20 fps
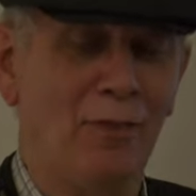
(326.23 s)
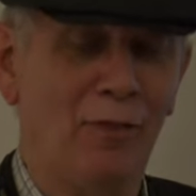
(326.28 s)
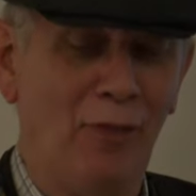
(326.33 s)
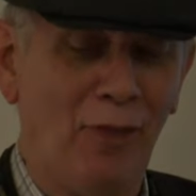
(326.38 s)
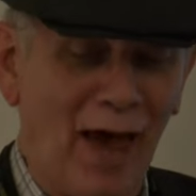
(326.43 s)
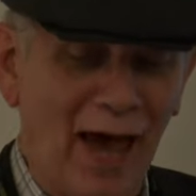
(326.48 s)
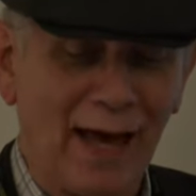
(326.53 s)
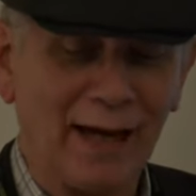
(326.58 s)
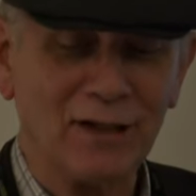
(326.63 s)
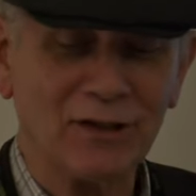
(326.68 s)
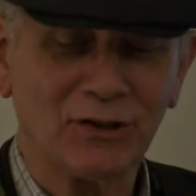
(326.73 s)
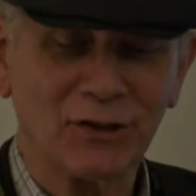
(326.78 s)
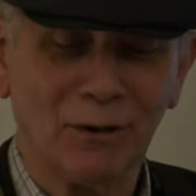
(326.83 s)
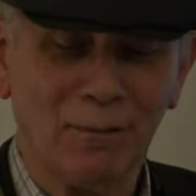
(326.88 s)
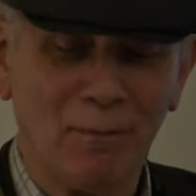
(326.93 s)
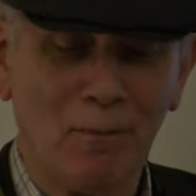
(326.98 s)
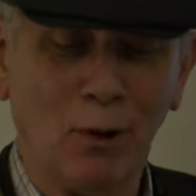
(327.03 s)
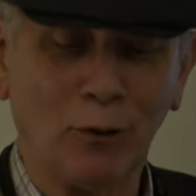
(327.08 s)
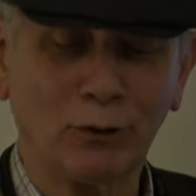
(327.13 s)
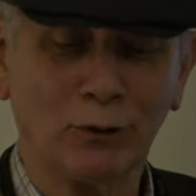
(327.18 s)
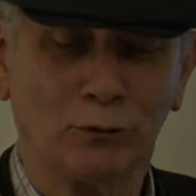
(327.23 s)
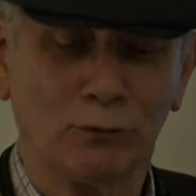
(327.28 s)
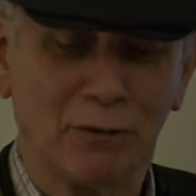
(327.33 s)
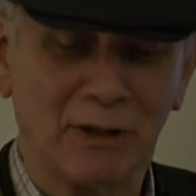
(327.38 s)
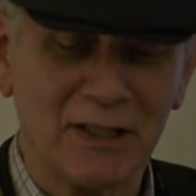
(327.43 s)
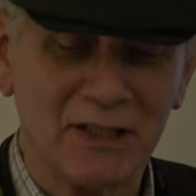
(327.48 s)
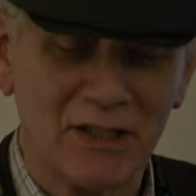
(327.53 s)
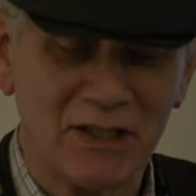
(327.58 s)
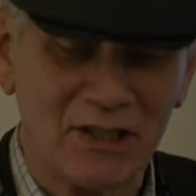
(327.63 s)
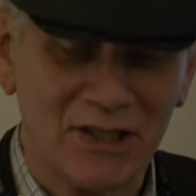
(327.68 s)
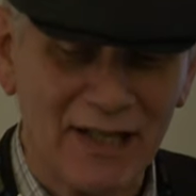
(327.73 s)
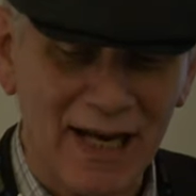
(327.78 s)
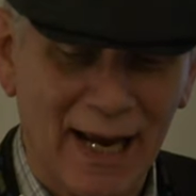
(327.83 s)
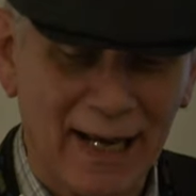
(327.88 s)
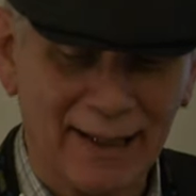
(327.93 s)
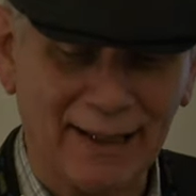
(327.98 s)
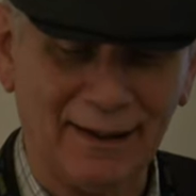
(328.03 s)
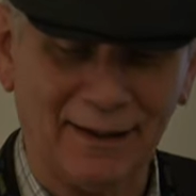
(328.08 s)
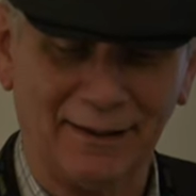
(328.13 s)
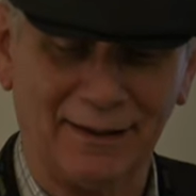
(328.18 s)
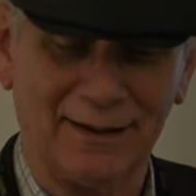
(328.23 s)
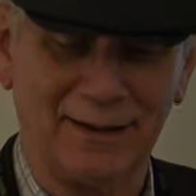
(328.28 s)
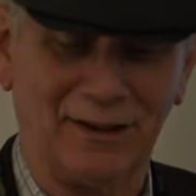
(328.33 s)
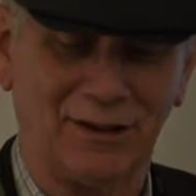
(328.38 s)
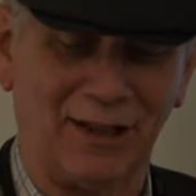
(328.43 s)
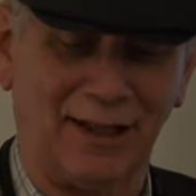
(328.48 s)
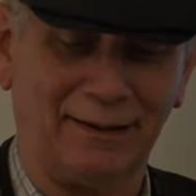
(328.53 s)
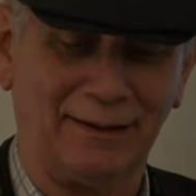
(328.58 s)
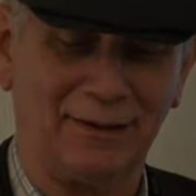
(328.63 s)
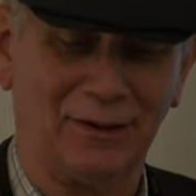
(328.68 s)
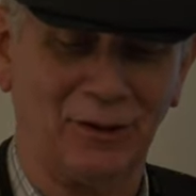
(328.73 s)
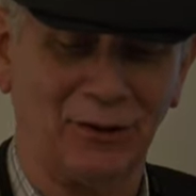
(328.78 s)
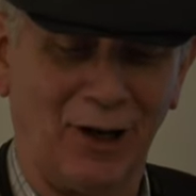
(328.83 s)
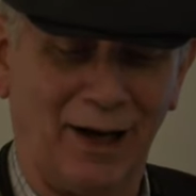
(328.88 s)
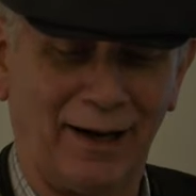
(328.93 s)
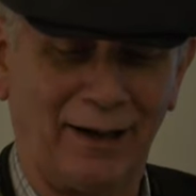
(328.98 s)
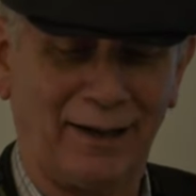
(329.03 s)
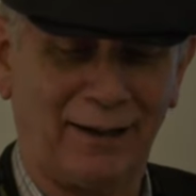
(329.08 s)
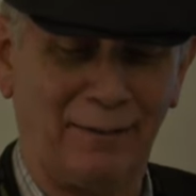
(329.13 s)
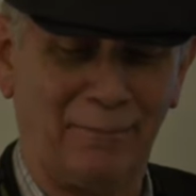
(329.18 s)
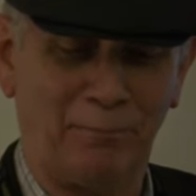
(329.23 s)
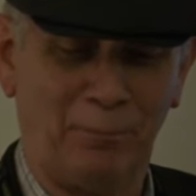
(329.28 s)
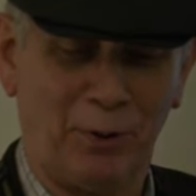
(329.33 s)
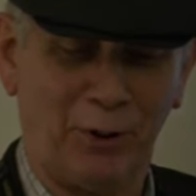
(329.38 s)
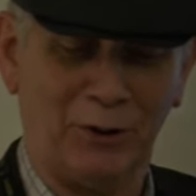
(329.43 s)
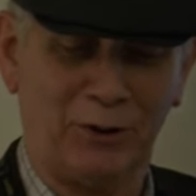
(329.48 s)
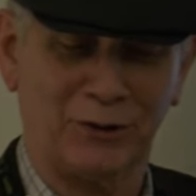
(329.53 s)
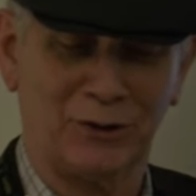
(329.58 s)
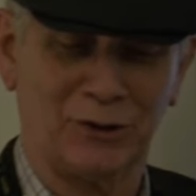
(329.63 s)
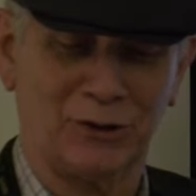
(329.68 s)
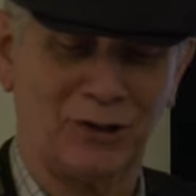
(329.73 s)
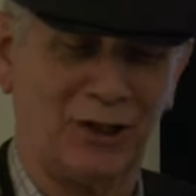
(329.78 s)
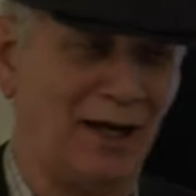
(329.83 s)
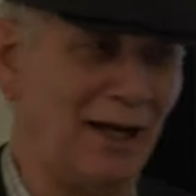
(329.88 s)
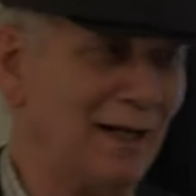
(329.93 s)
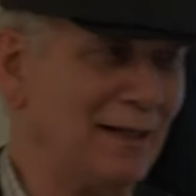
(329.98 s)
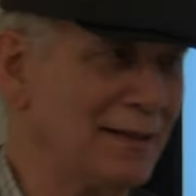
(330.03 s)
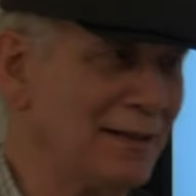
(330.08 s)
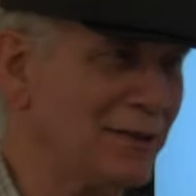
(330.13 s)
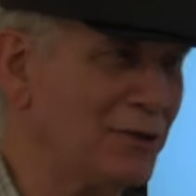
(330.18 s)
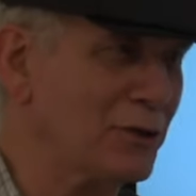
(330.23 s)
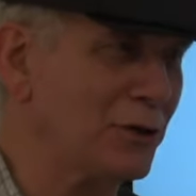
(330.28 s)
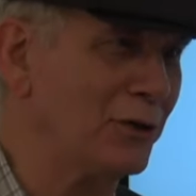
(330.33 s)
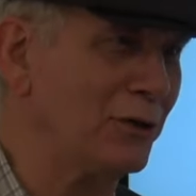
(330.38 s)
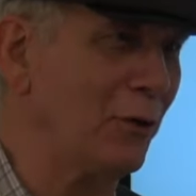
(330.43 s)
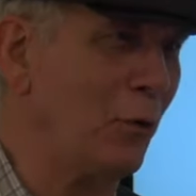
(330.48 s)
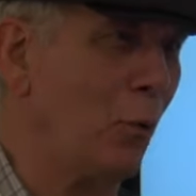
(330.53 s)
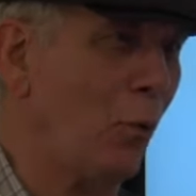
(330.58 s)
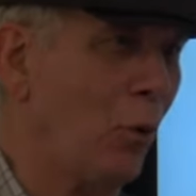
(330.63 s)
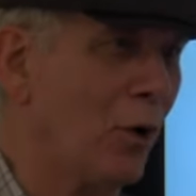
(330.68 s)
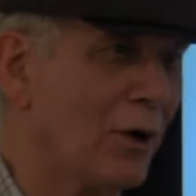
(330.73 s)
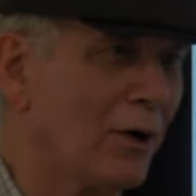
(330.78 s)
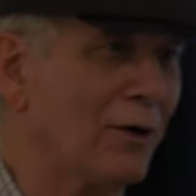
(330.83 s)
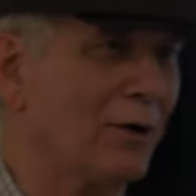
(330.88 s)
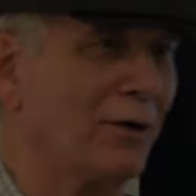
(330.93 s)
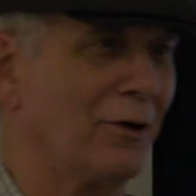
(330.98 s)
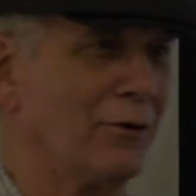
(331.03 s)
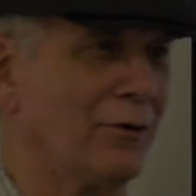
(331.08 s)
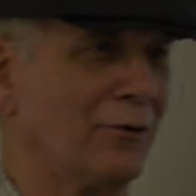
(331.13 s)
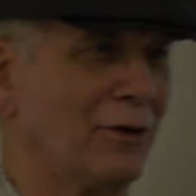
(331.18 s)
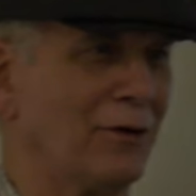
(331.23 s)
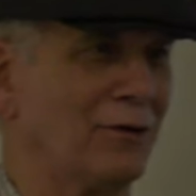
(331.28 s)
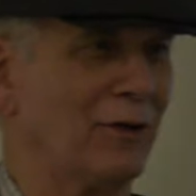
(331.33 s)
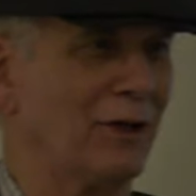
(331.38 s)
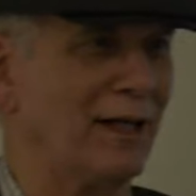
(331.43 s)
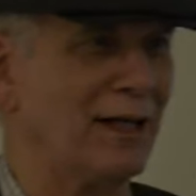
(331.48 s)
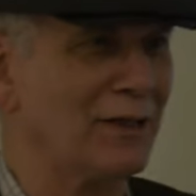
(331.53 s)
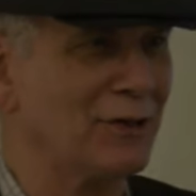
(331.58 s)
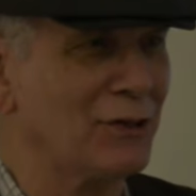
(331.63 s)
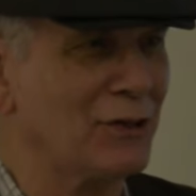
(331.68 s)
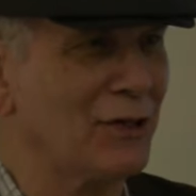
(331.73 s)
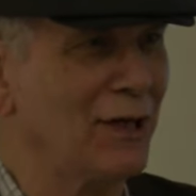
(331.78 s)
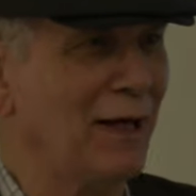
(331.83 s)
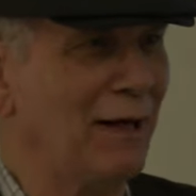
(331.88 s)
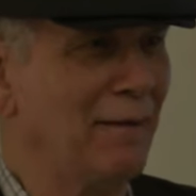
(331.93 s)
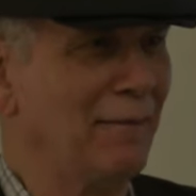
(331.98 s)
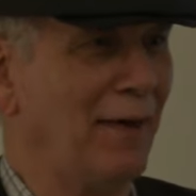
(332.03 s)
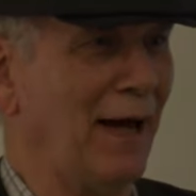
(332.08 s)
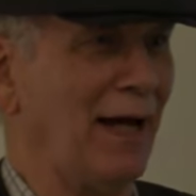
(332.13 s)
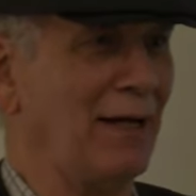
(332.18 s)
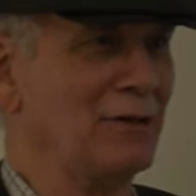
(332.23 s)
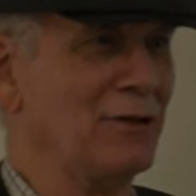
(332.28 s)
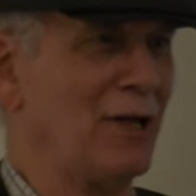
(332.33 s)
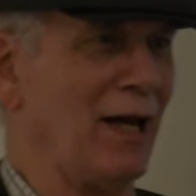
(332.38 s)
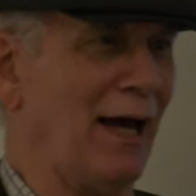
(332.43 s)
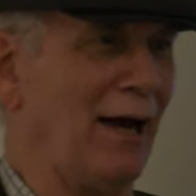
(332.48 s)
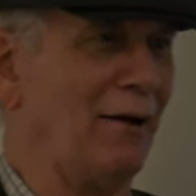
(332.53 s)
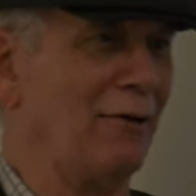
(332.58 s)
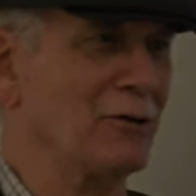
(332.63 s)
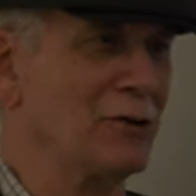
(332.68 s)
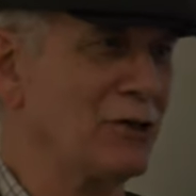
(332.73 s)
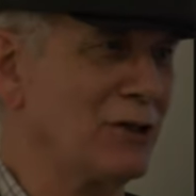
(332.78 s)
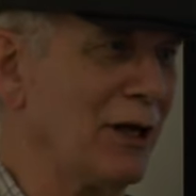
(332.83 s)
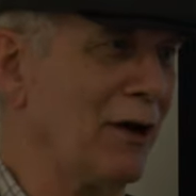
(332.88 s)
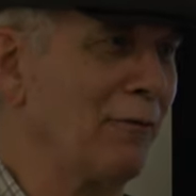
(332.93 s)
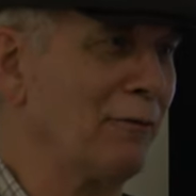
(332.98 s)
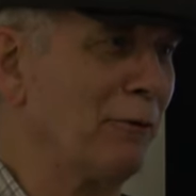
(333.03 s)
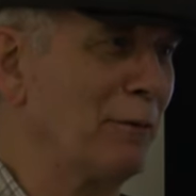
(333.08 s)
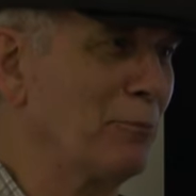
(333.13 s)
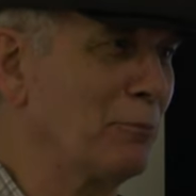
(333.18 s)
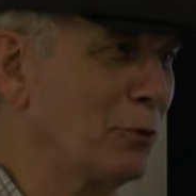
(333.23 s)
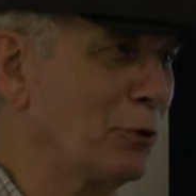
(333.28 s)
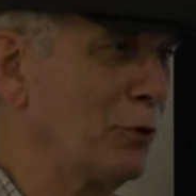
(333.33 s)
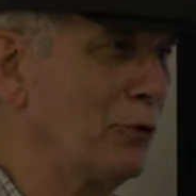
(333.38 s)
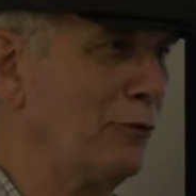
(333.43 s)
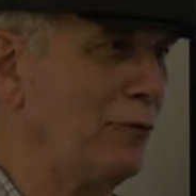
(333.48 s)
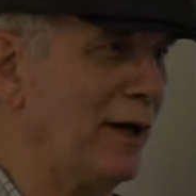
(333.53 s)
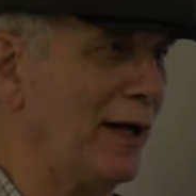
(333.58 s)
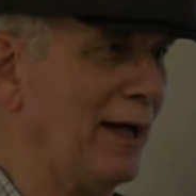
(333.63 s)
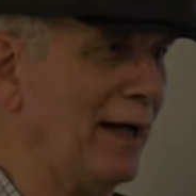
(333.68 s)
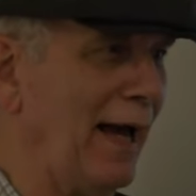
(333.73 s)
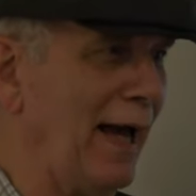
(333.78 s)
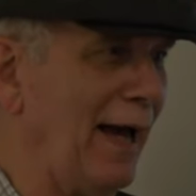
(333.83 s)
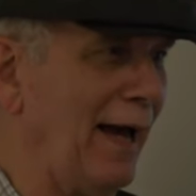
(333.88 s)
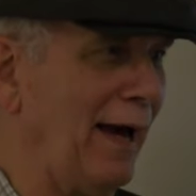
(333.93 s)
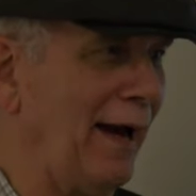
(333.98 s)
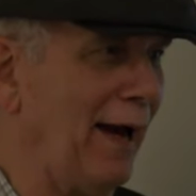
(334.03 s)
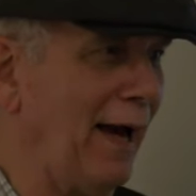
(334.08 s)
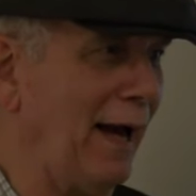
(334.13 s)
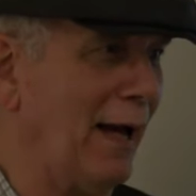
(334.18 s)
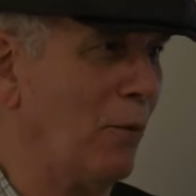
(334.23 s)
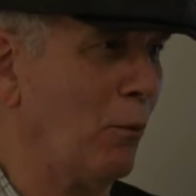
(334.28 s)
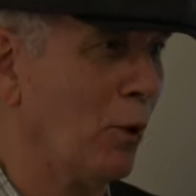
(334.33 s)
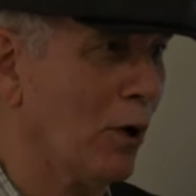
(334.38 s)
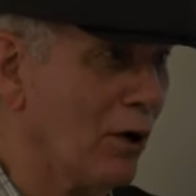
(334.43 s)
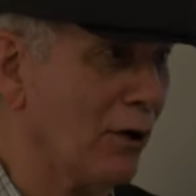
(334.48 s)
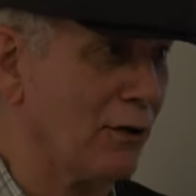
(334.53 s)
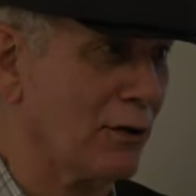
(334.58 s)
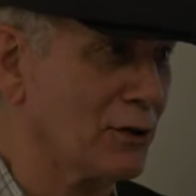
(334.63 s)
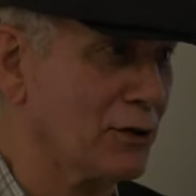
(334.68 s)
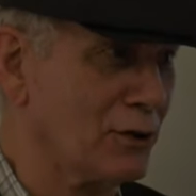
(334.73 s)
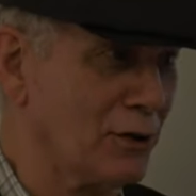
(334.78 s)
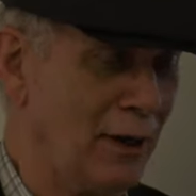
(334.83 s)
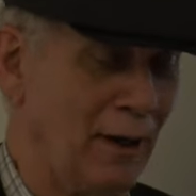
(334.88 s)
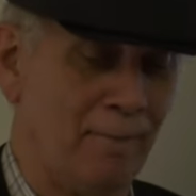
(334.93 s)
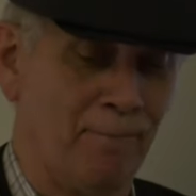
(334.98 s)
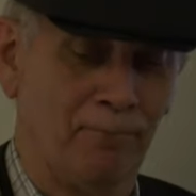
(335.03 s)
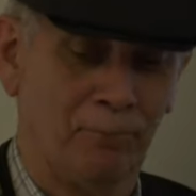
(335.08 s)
That is the most ridiculous thing. There's not a computer scientist in the world that thinks that's how self-improving AI works.